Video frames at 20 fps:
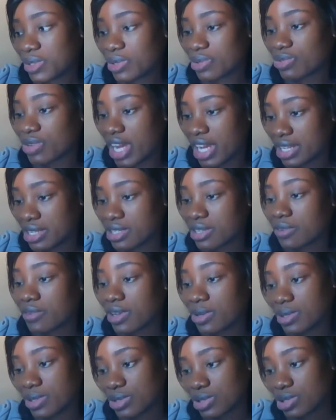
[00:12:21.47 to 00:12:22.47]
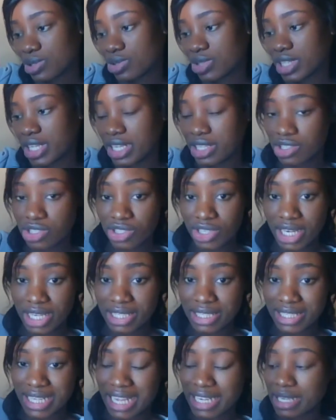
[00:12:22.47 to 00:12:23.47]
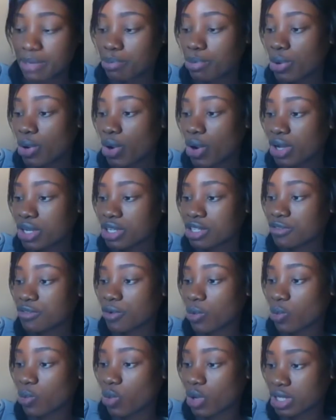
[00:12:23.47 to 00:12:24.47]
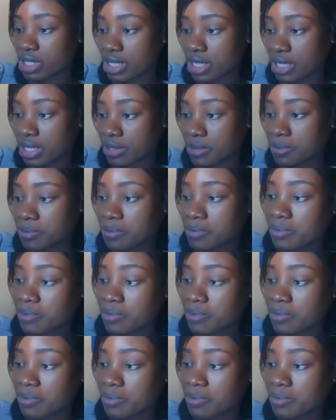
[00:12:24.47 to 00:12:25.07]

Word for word: the right of Eldon Street entrance and a pond for water